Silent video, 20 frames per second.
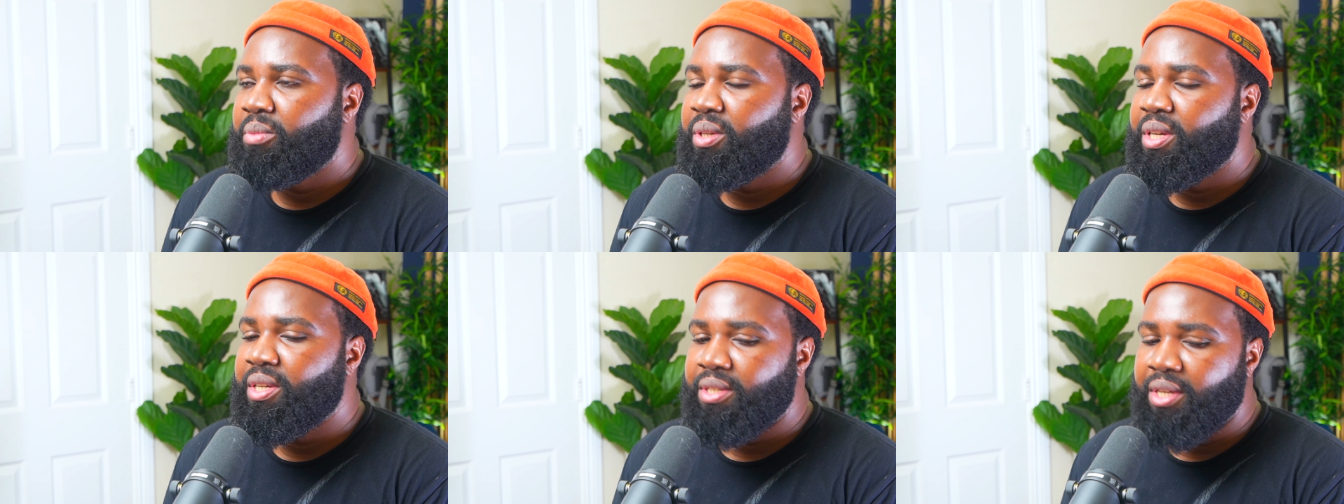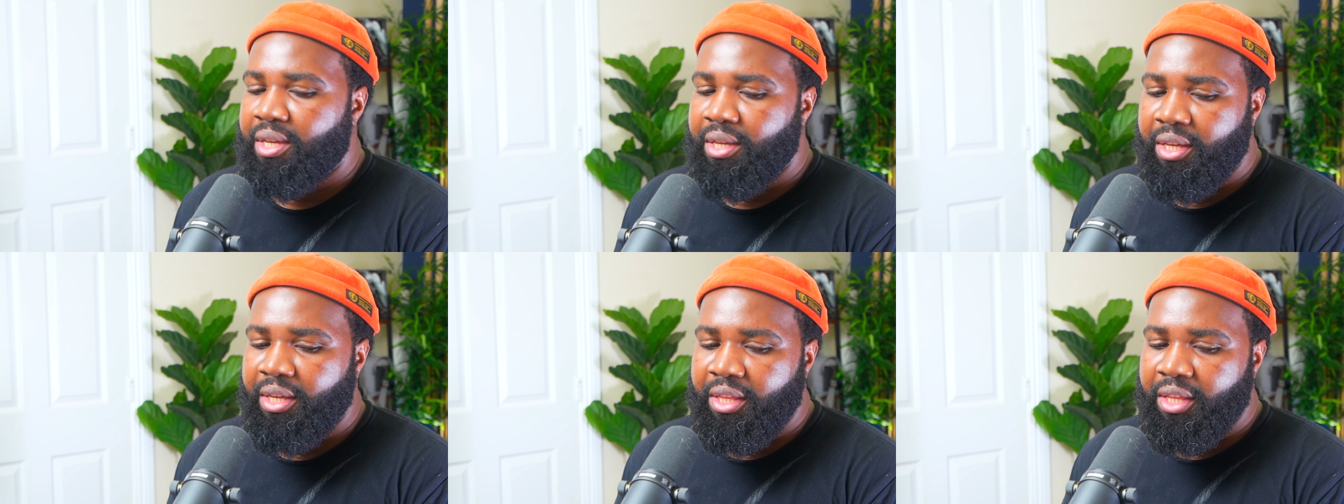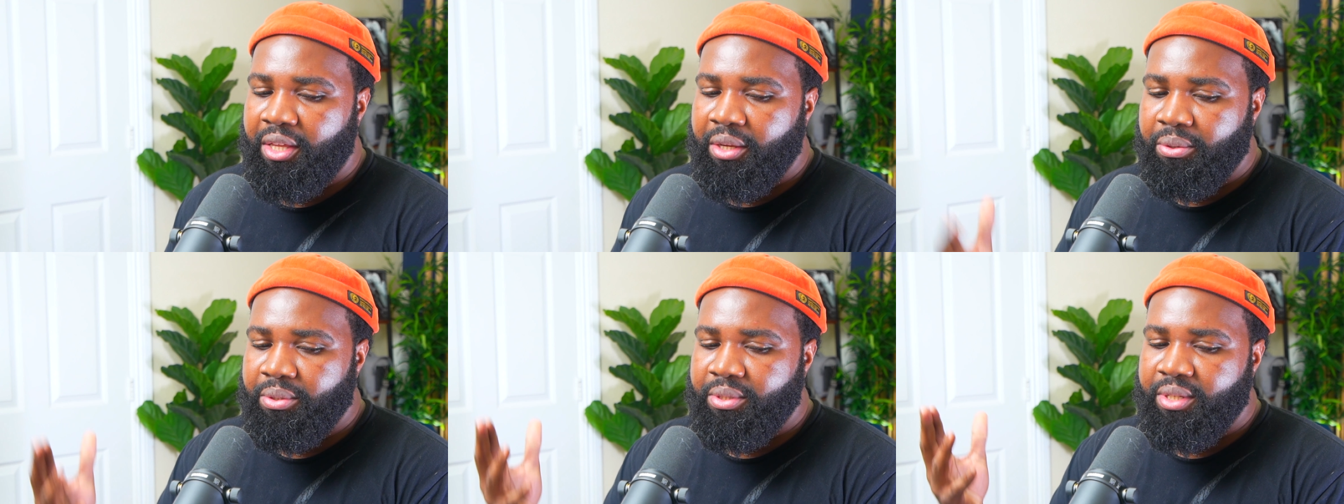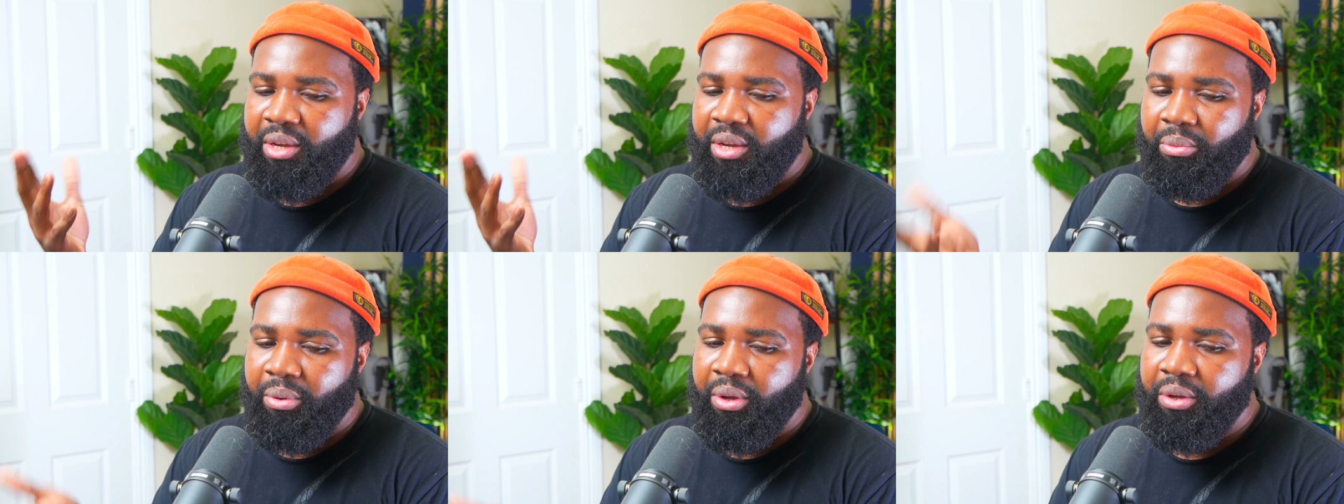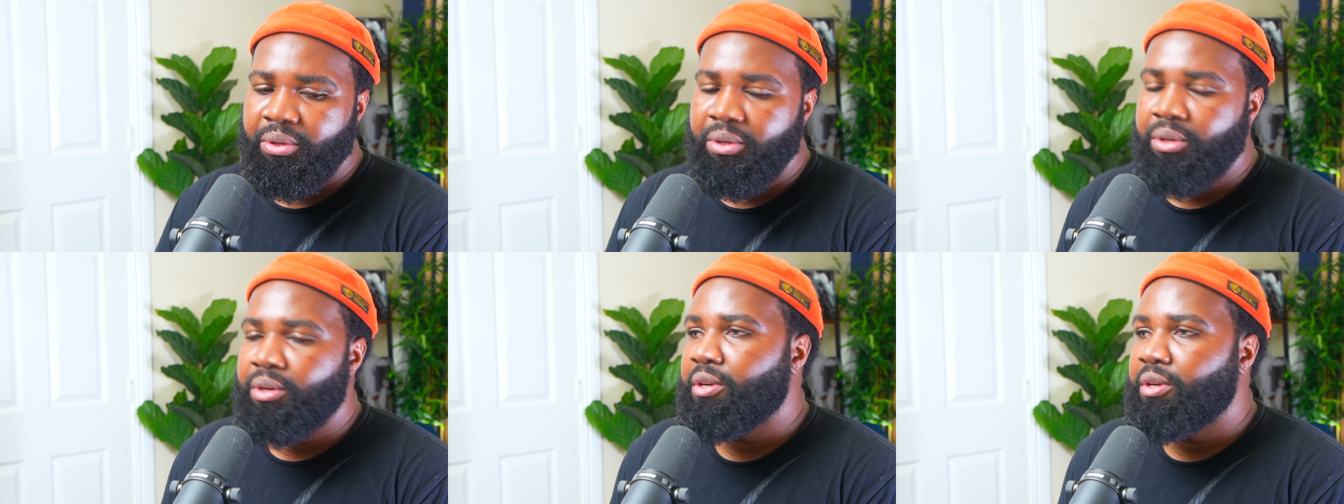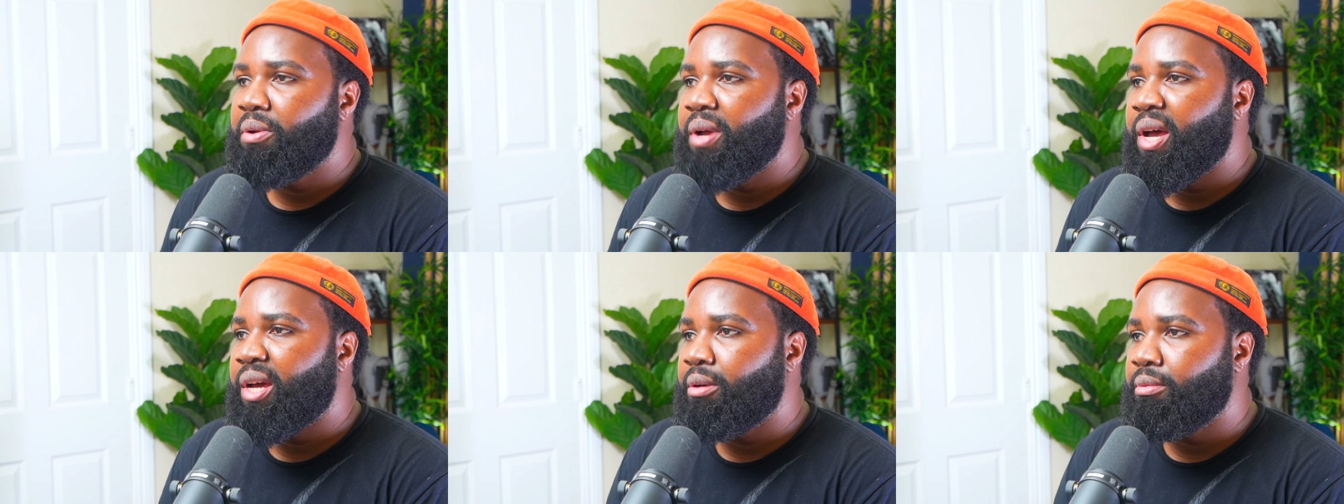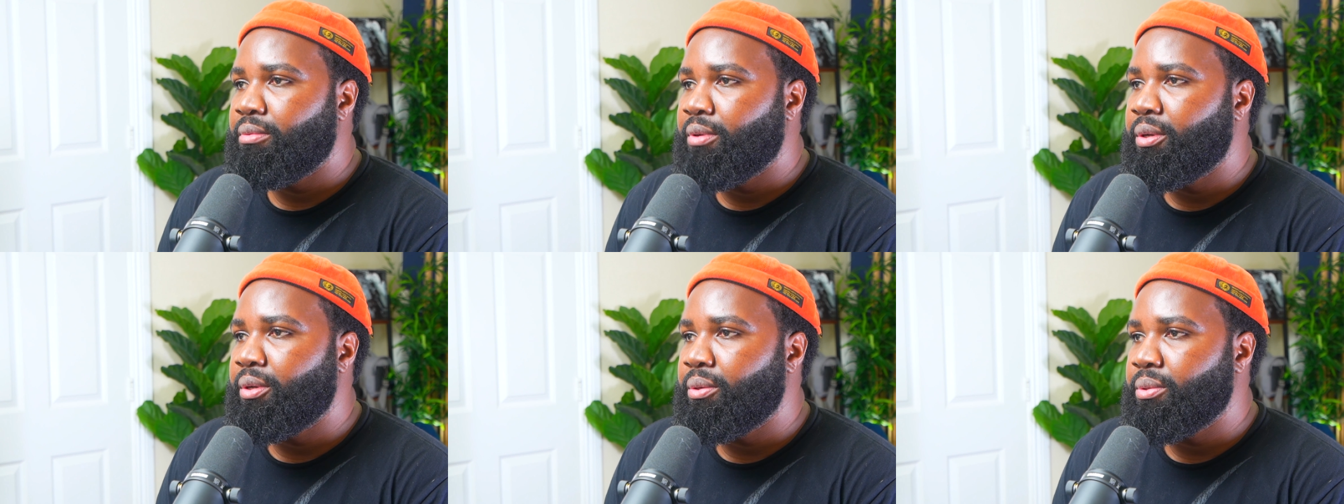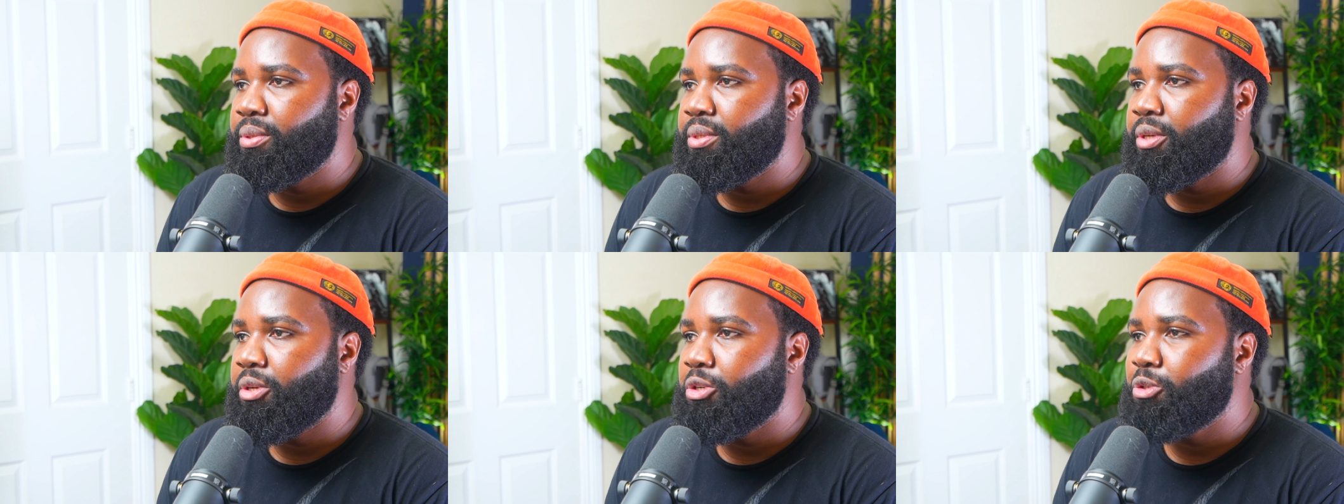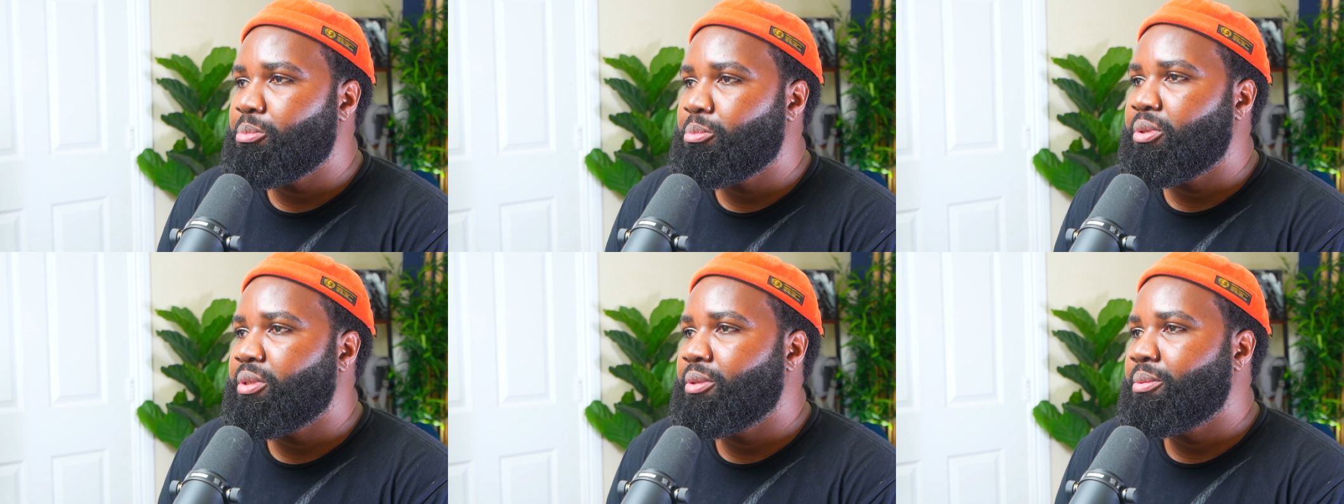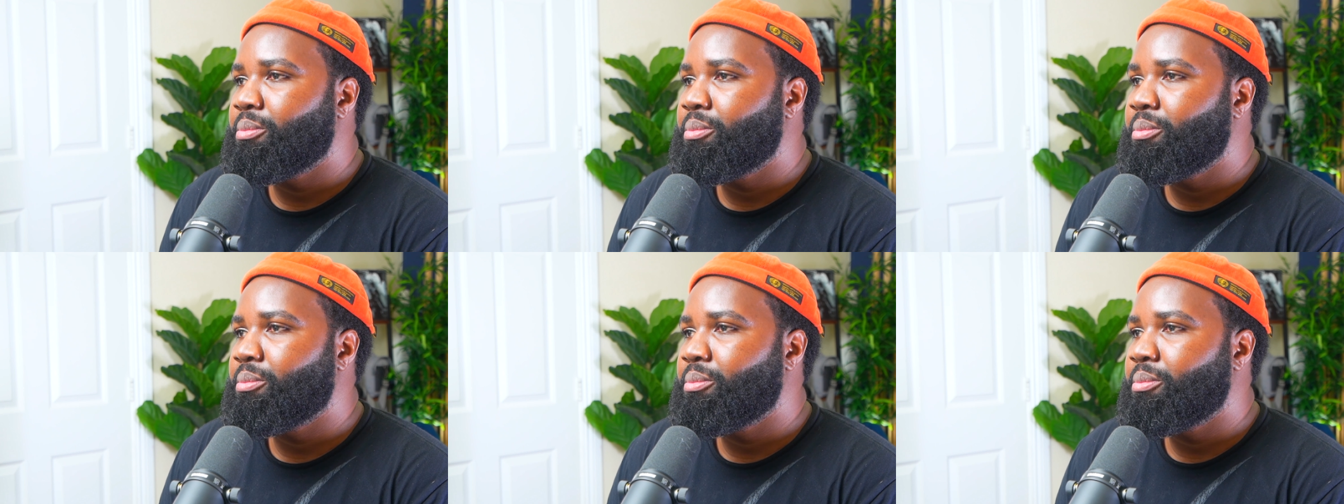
because it, it'll say, well, you don't know how to rotoscope.